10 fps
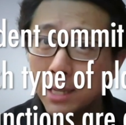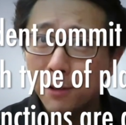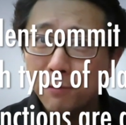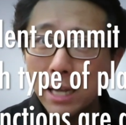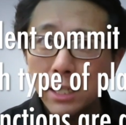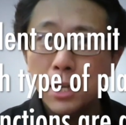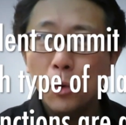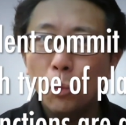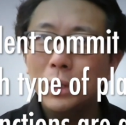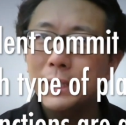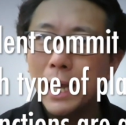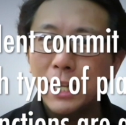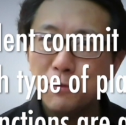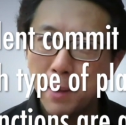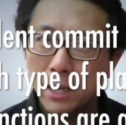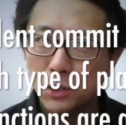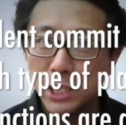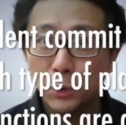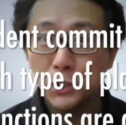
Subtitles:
And finally, what kind of penalty or